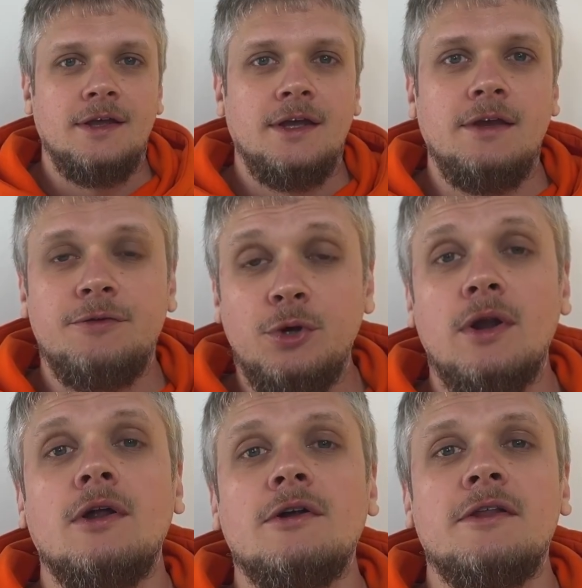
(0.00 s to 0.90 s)
If you
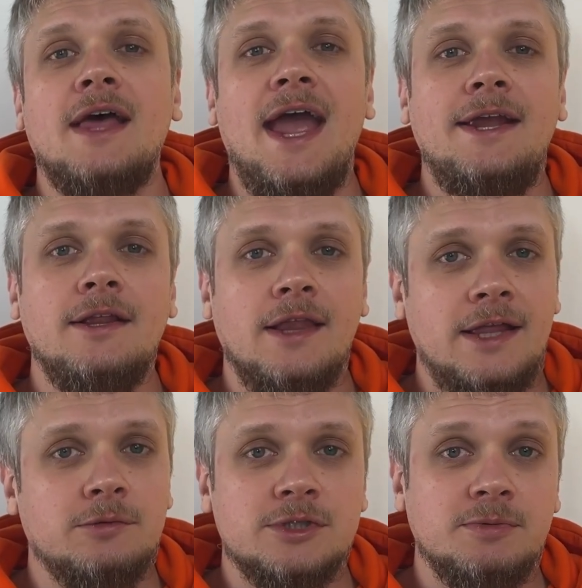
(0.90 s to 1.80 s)
are learning any
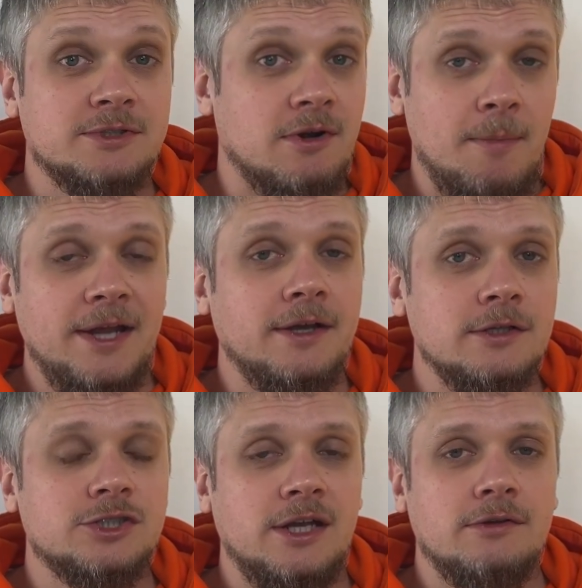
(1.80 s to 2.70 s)
language with
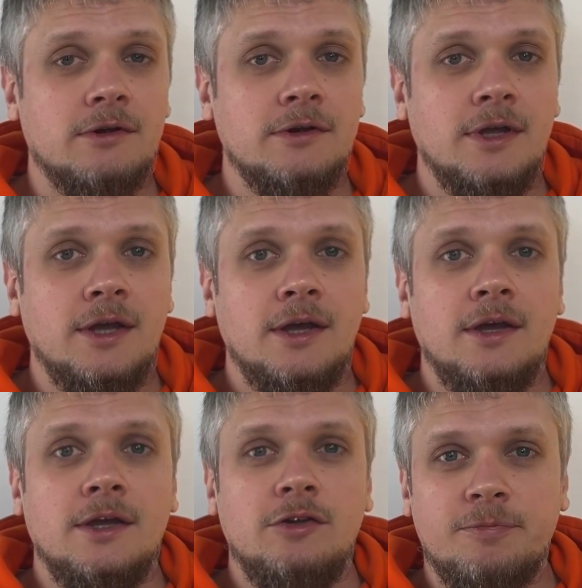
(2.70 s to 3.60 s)
grammatical gender,
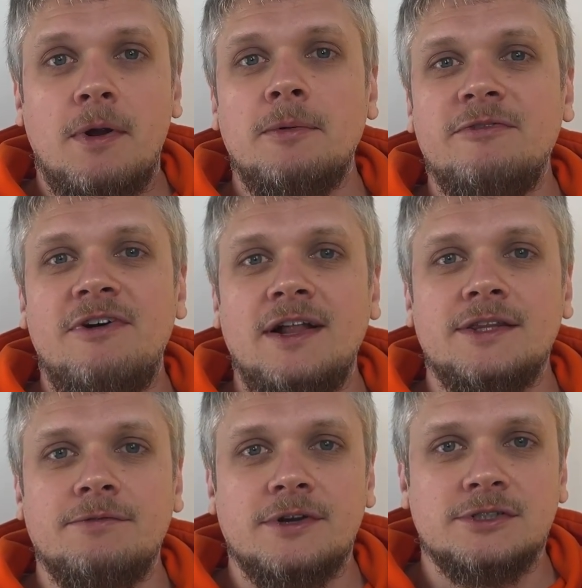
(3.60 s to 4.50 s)
you've probably felt
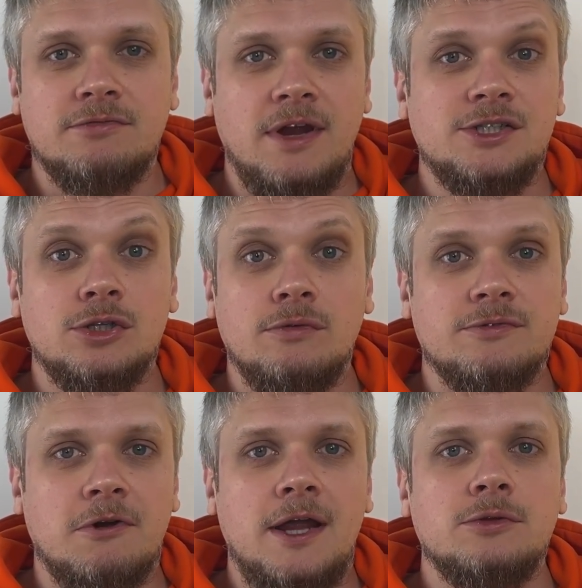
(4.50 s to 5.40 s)
the frustration of
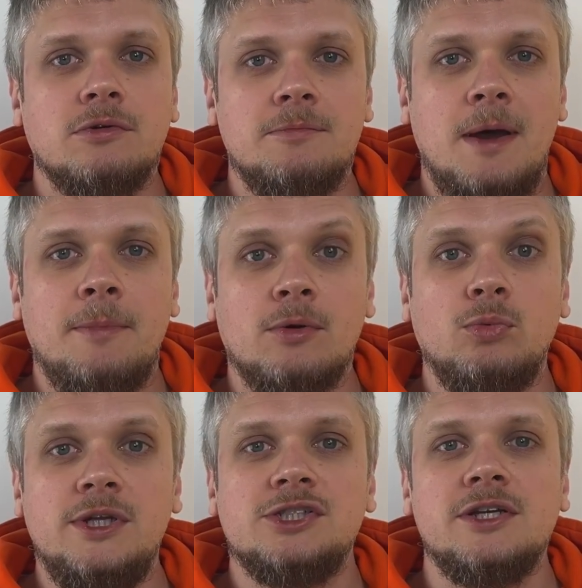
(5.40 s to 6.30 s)
trying to remember
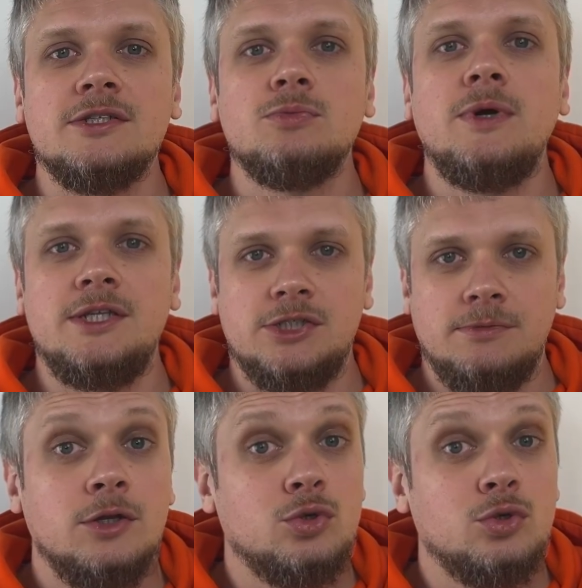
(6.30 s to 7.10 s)
which is which.